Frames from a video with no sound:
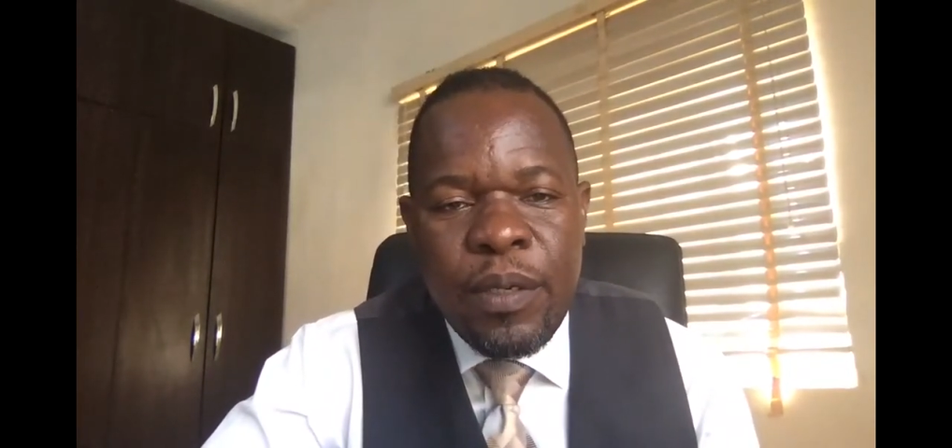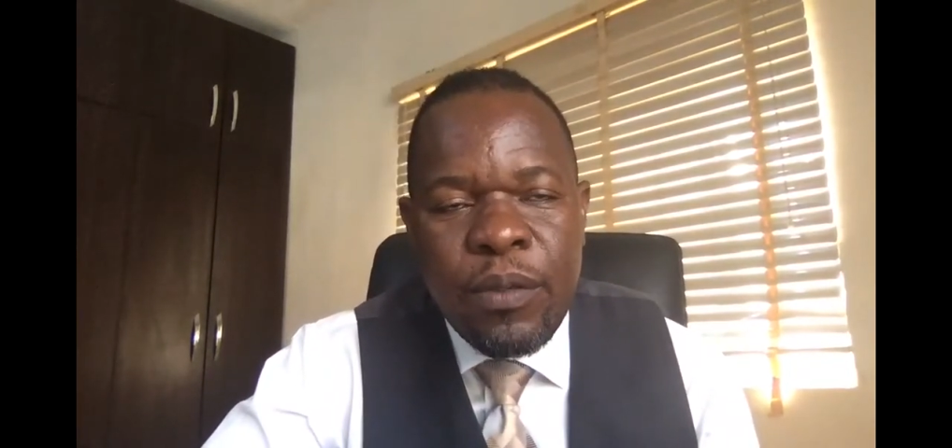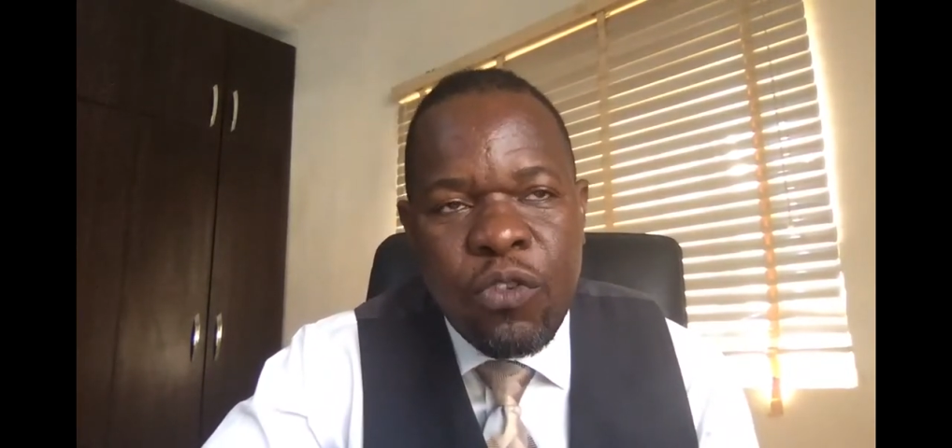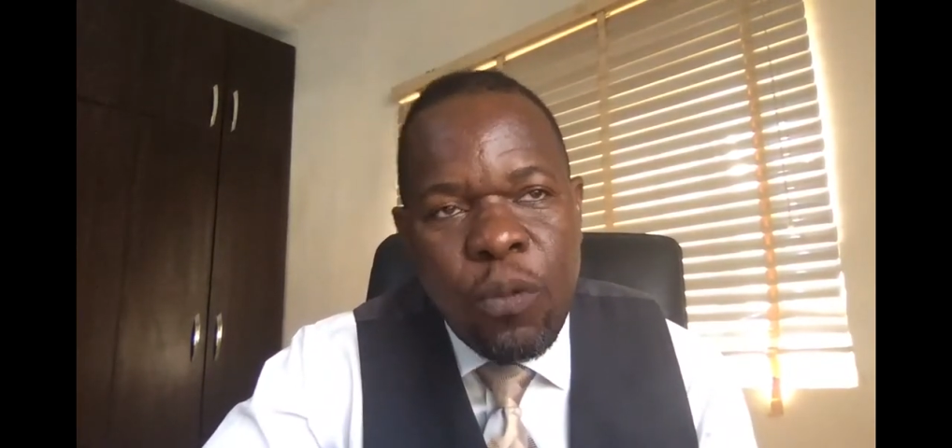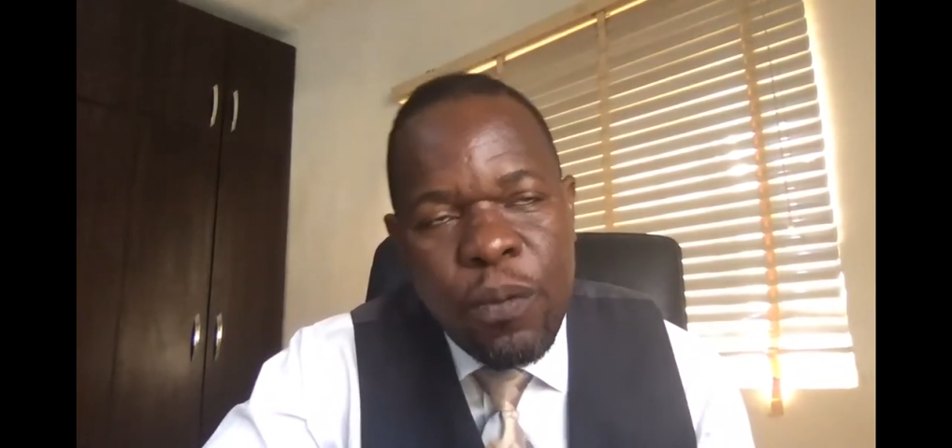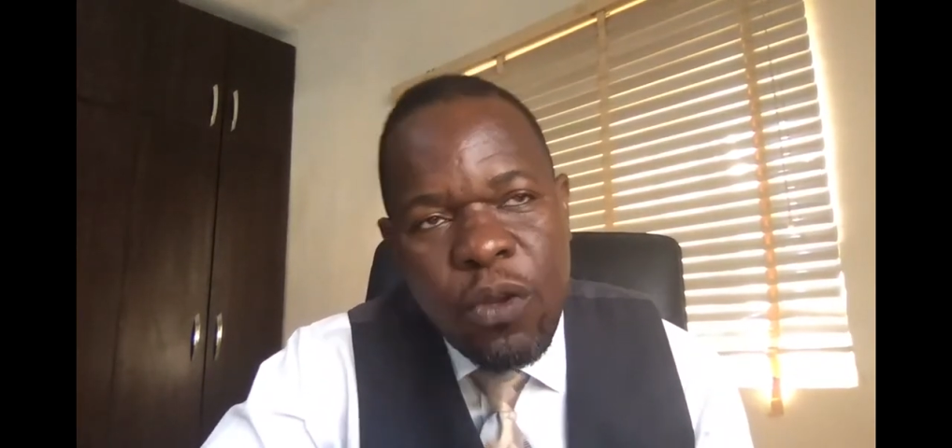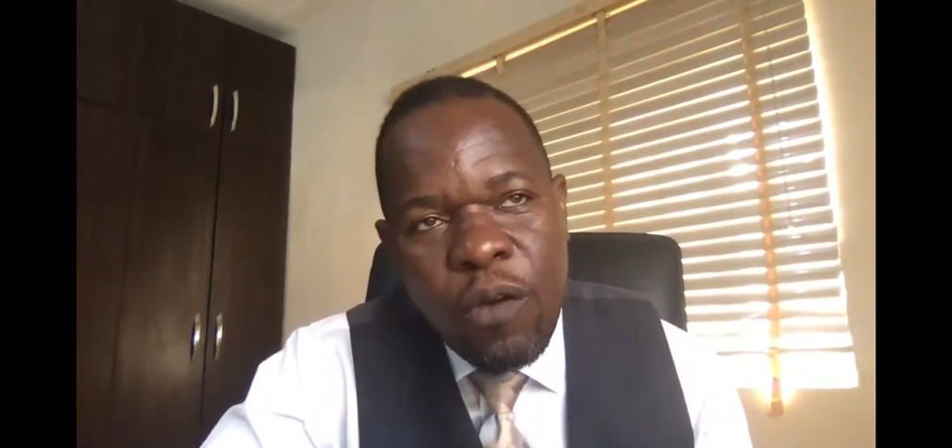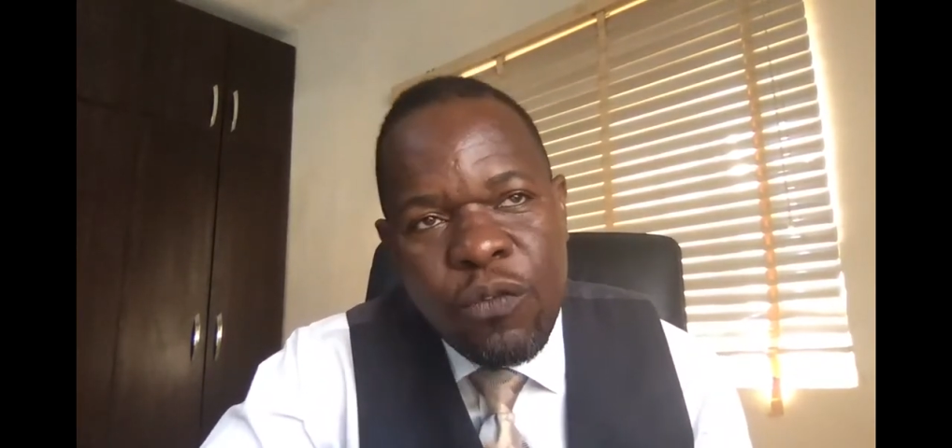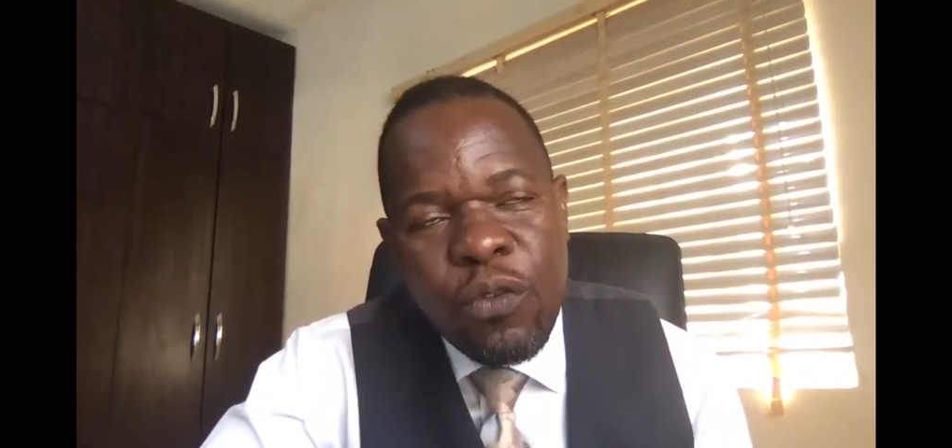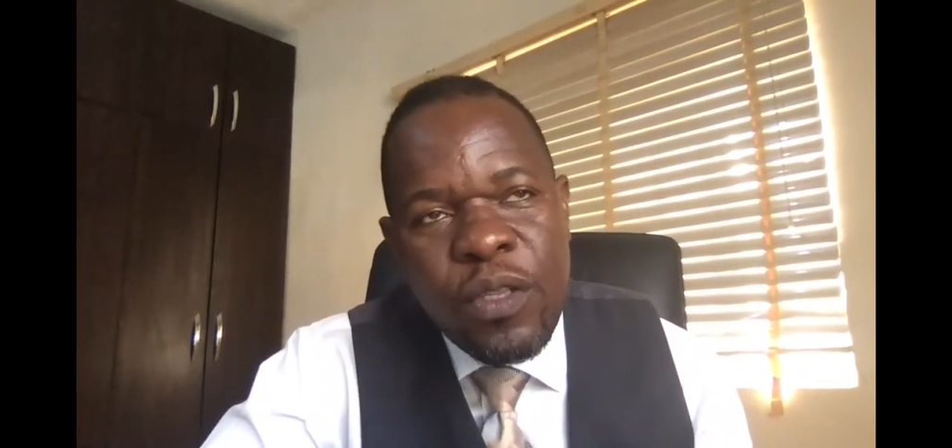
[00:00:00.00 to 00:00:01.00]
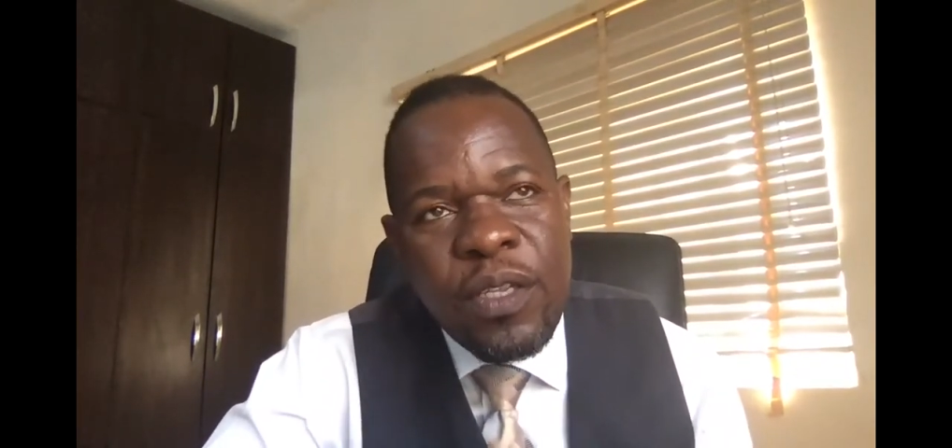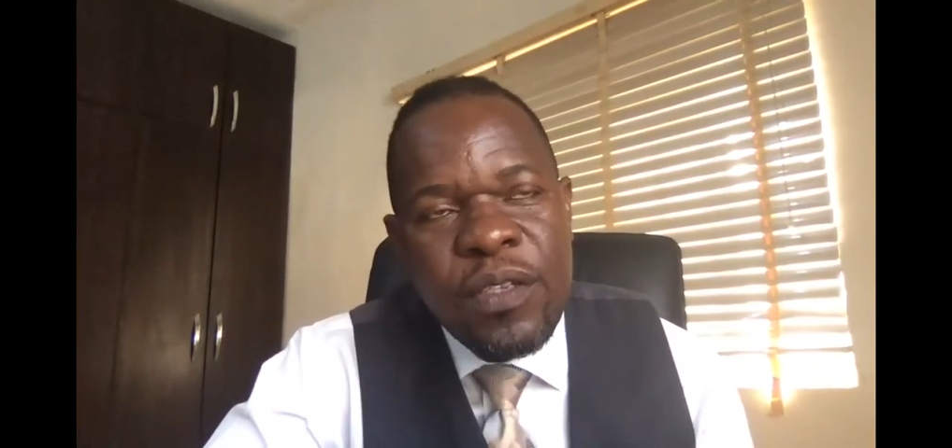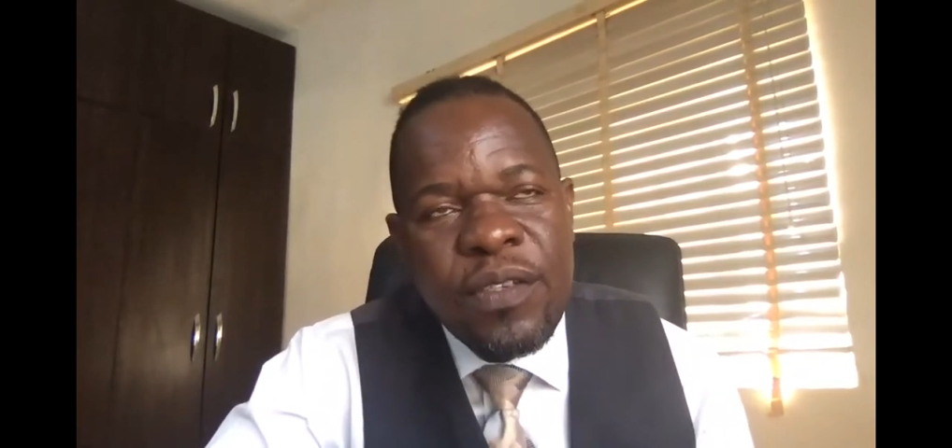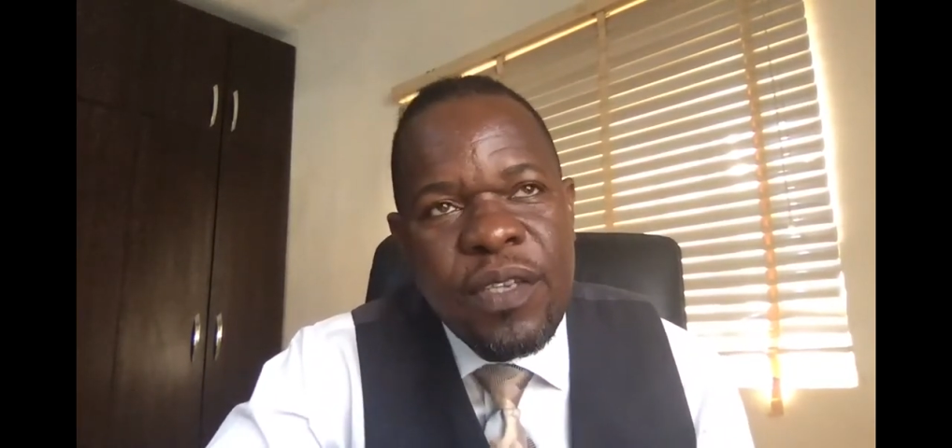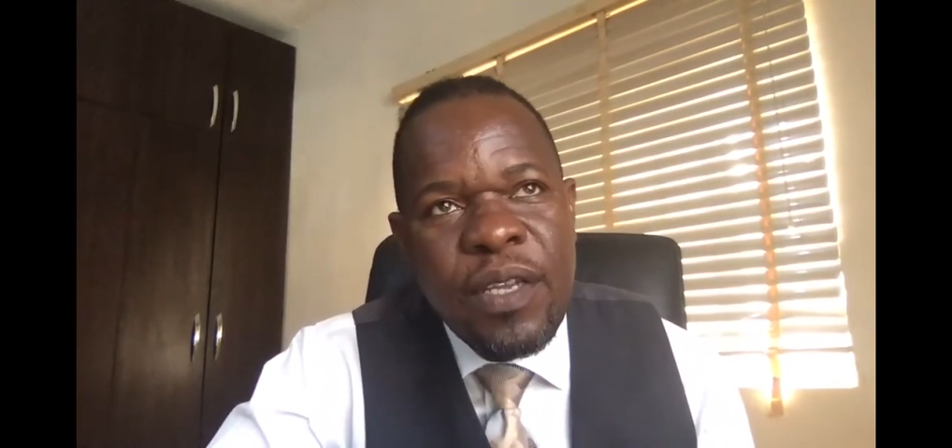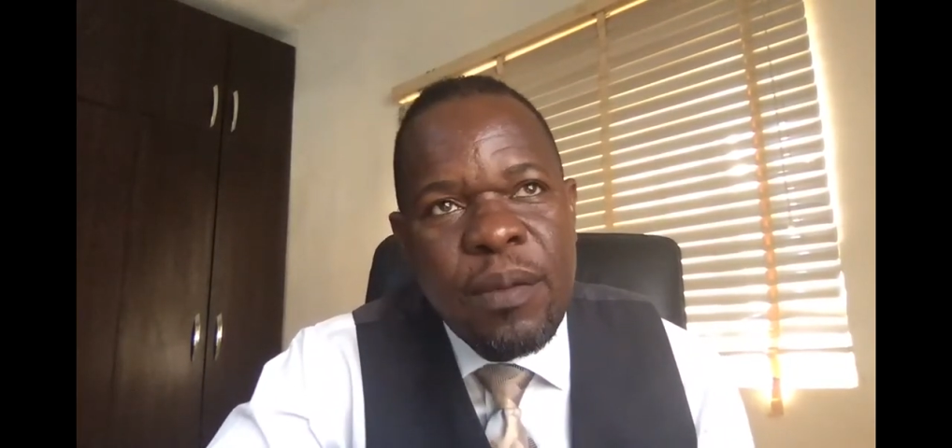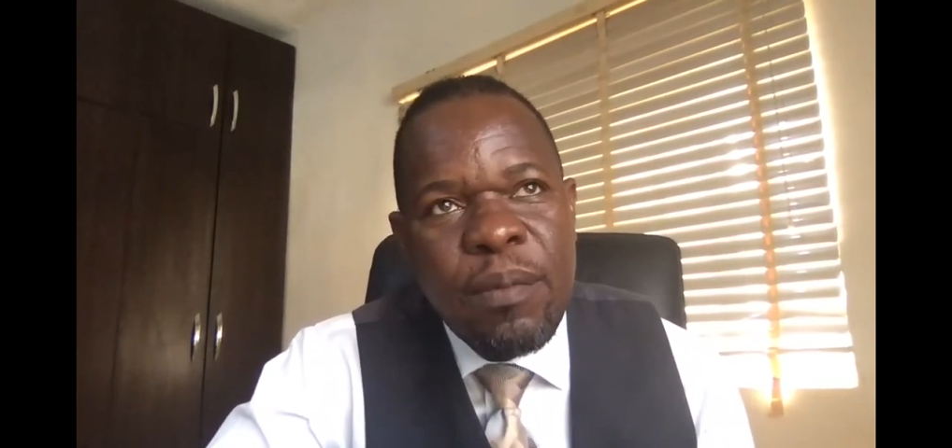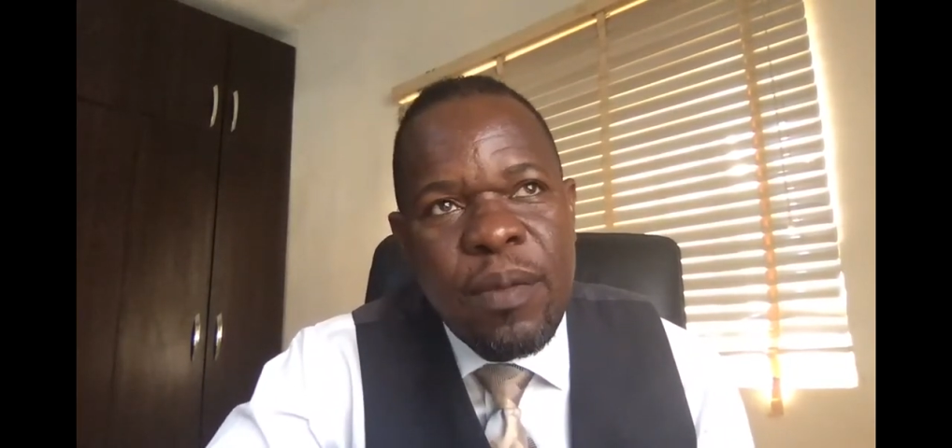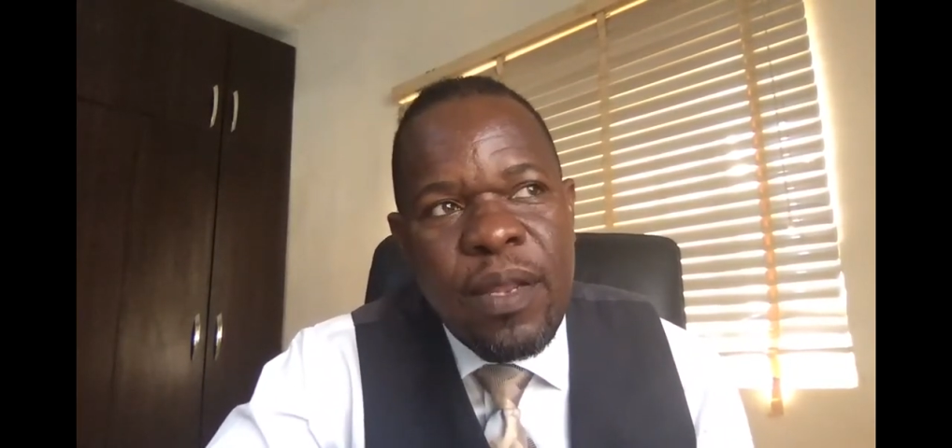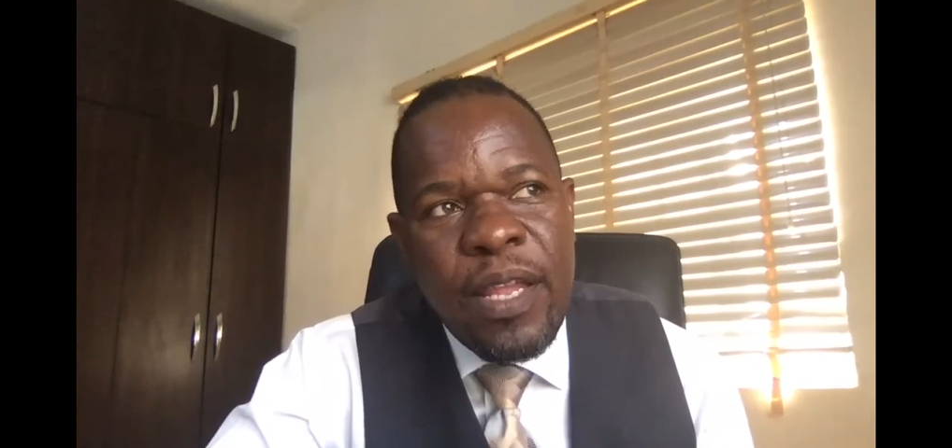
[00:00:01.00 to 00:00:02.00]
topic of today's
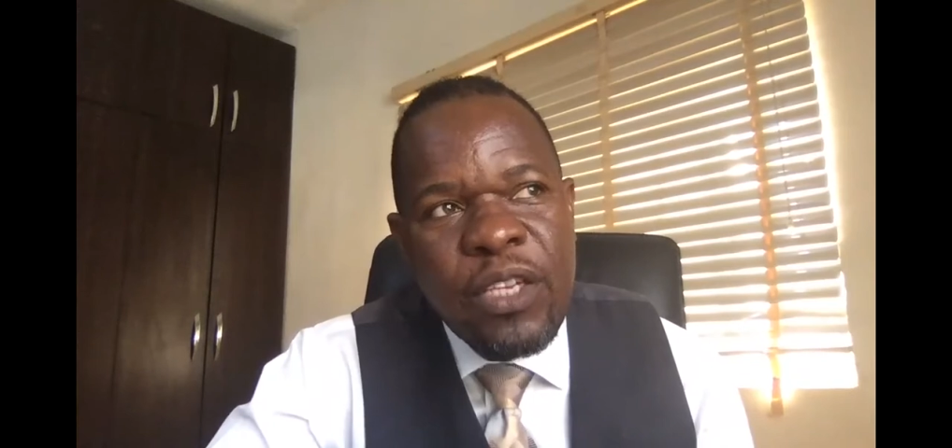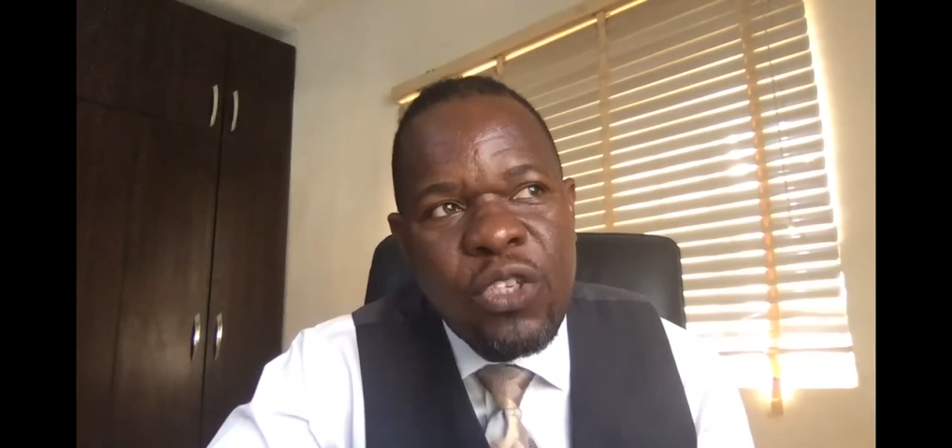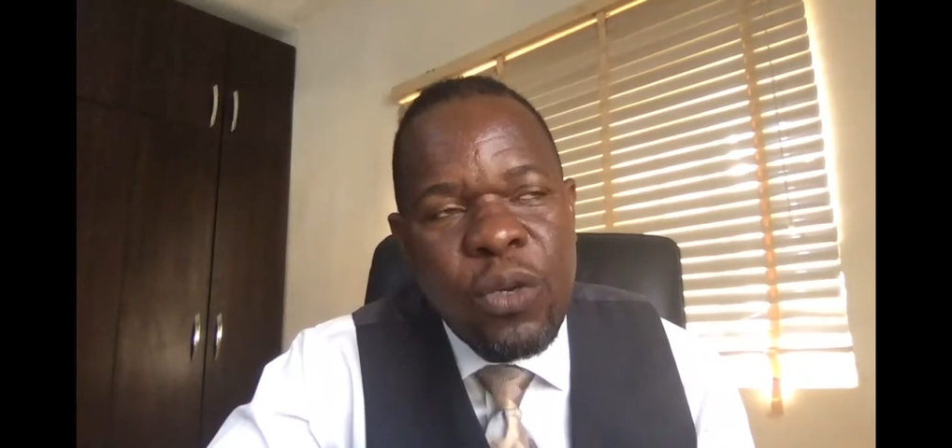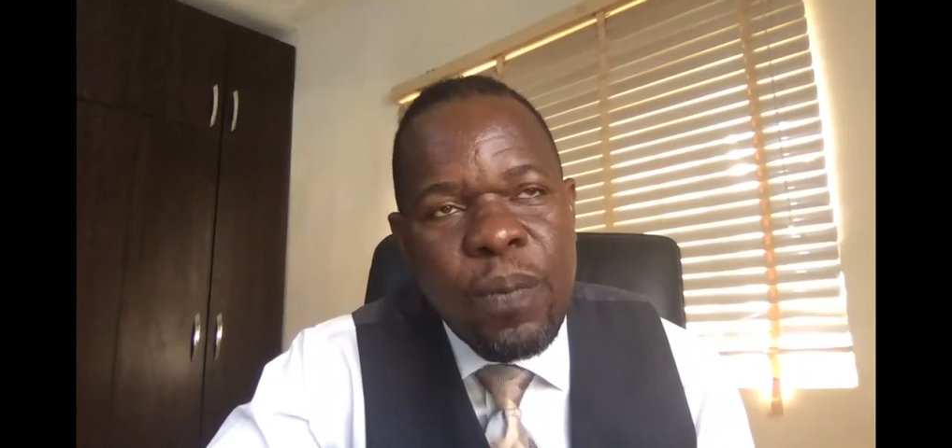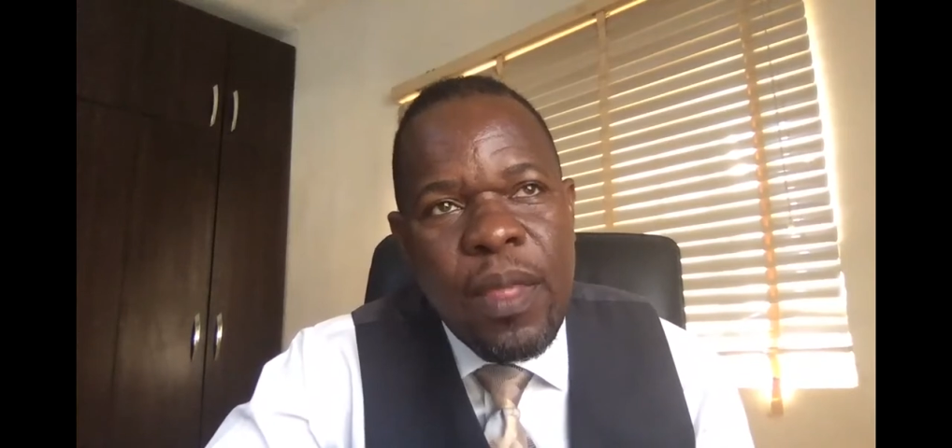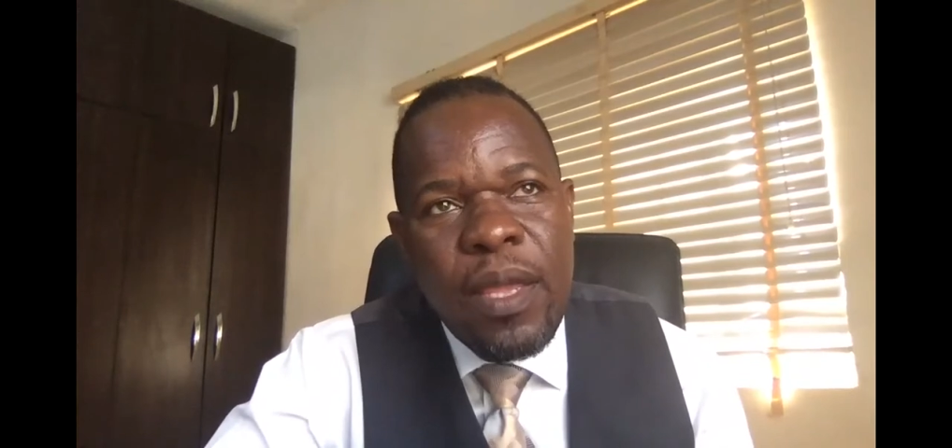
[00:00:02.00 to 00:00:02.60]
lecture,